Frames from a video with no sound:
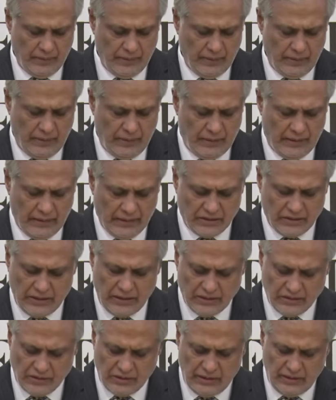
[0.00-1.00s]

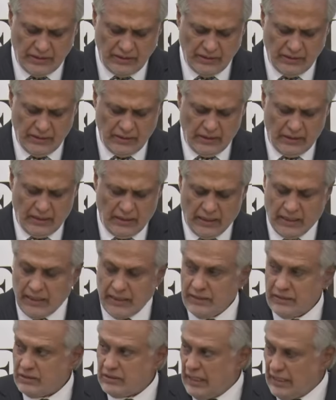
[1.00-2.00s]
Excellency, I
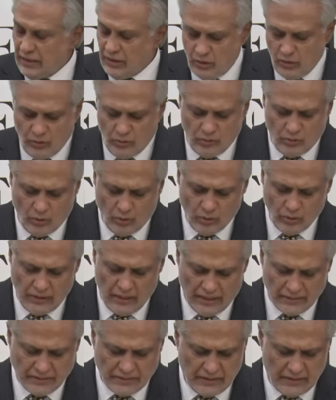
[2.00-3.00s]
thank you
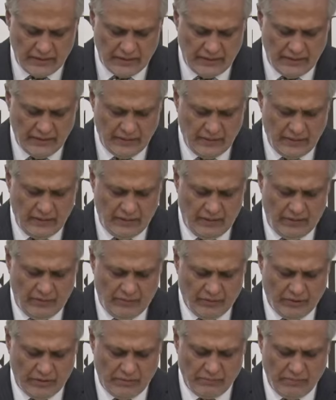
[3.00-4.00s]
wholeheartedly for
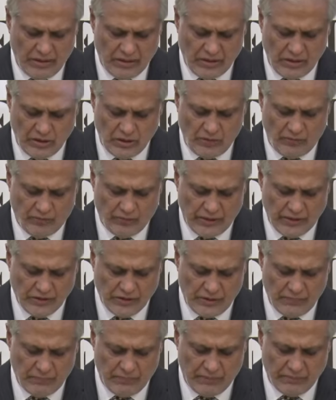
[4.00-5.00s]
the message of
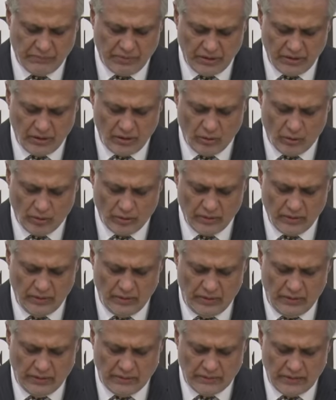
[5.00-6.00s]
friendship and brotherhood
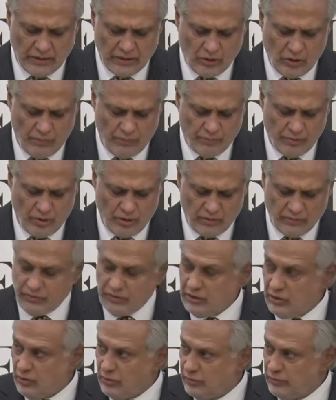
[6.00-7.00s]
that you have brought with
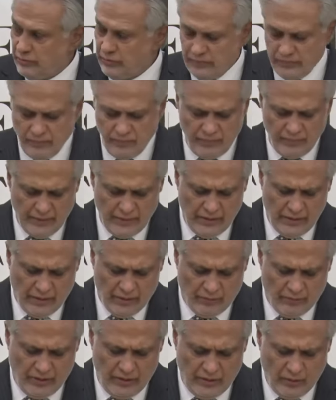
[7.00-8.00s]
you.
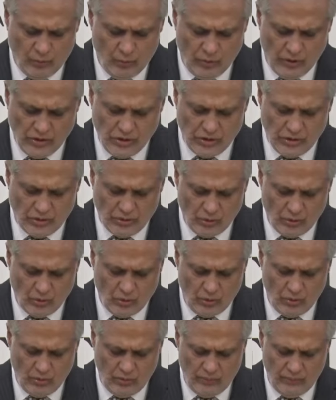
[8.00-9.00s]
We wish
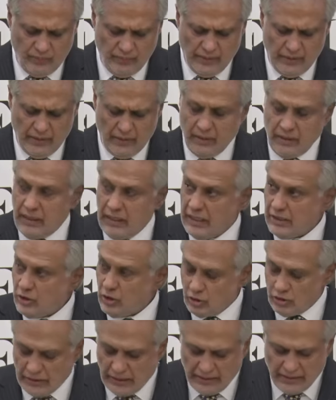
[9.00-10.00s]
you and your
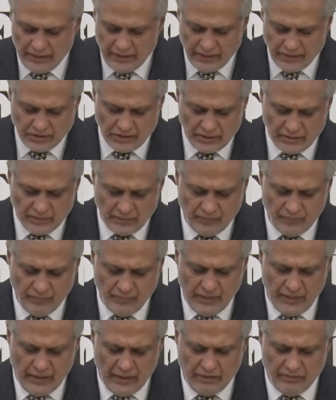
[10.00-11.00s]
delegation
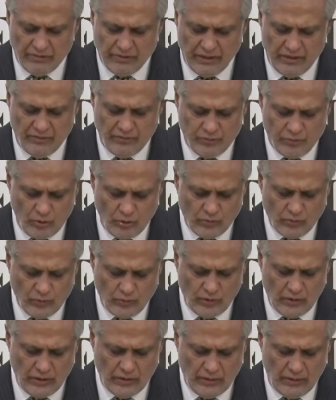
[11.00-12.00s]
a very
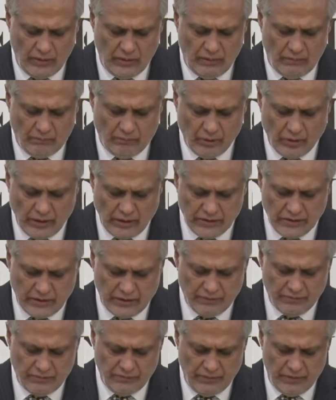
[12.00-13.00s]
fruitful,
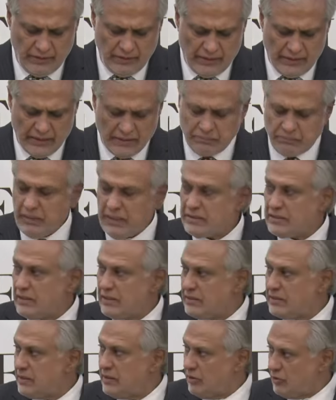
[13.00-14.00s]
productive, and
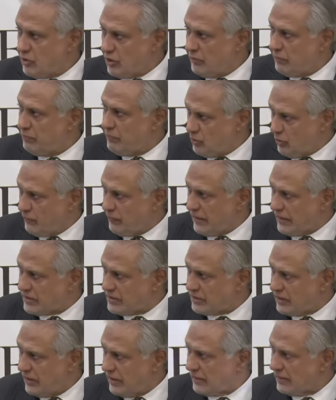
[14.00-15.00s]
pleasant trip to
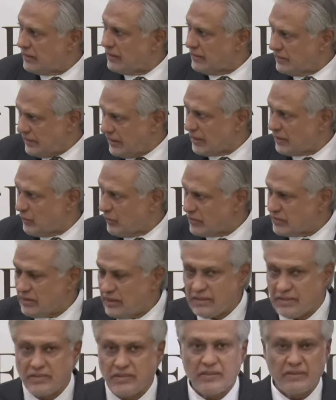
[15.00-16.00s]
Pakistan. Thank you, Excellency.